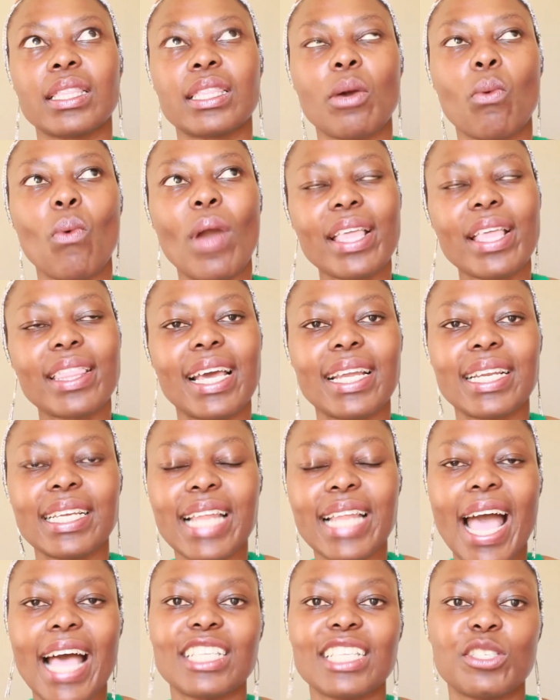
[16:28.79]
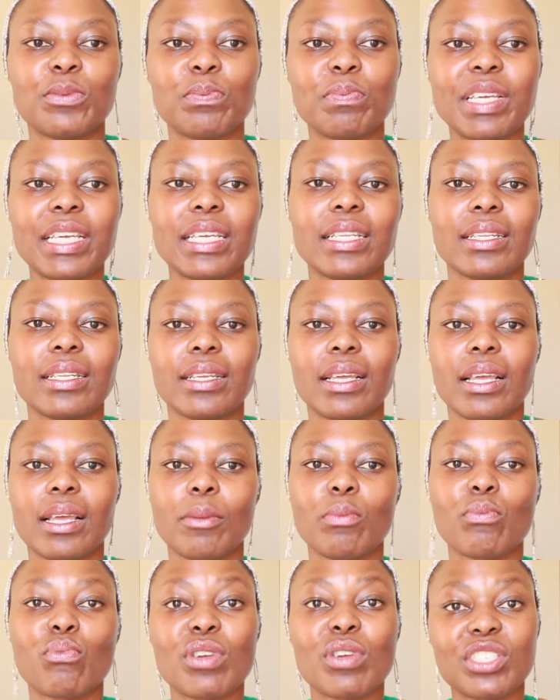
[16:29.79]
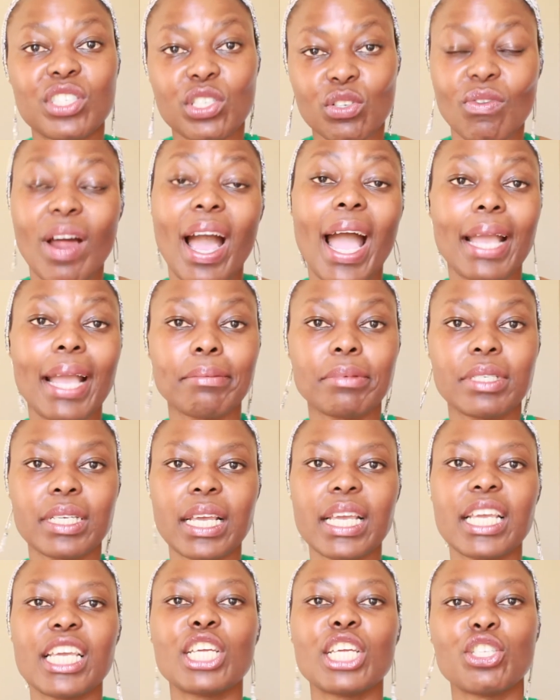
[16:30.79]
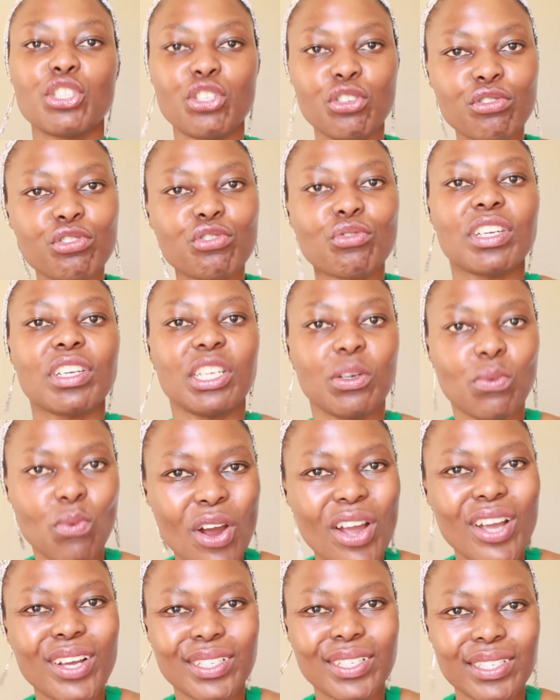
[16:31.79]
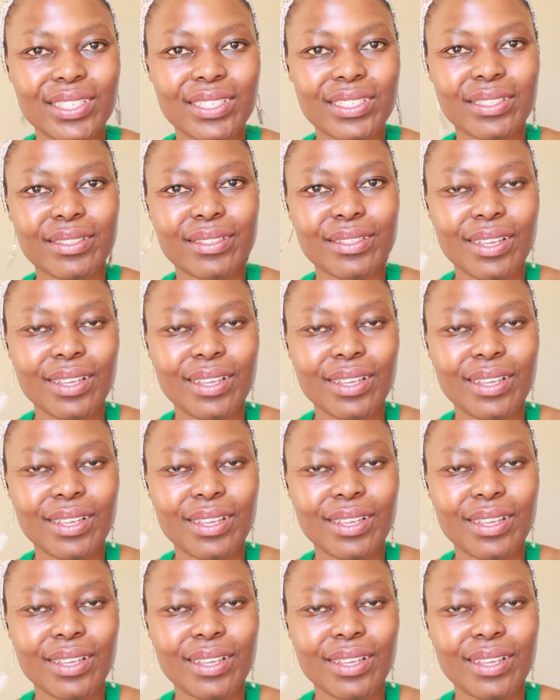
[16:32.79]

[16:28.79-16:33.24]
the way that it has been prescribed, it usually works.